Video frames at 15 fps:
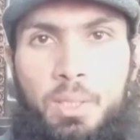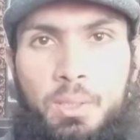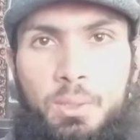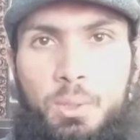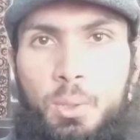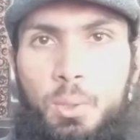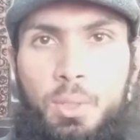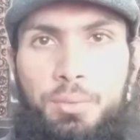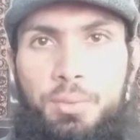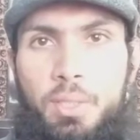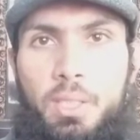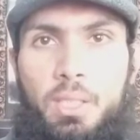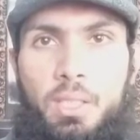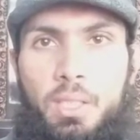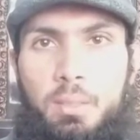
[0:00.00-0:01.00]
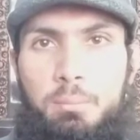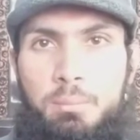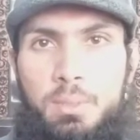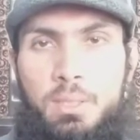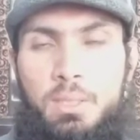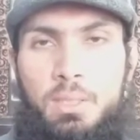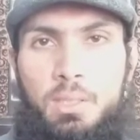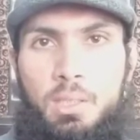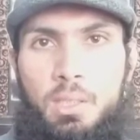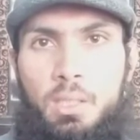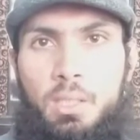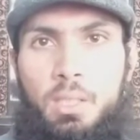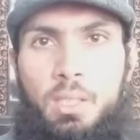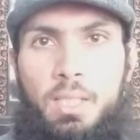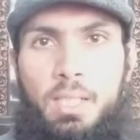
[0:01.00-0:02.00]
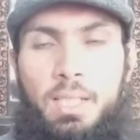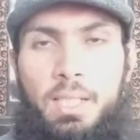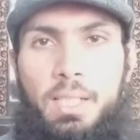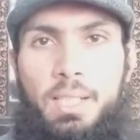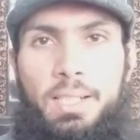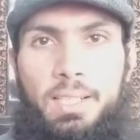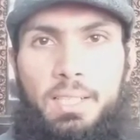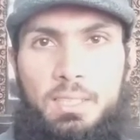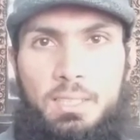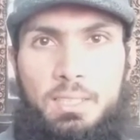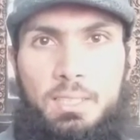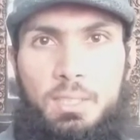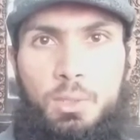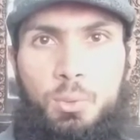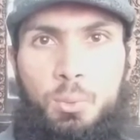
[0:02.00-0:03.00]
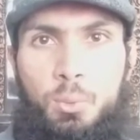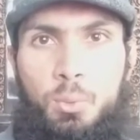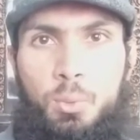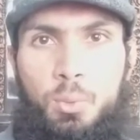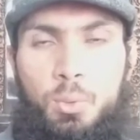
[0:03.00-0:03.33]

So if he comes and asks you,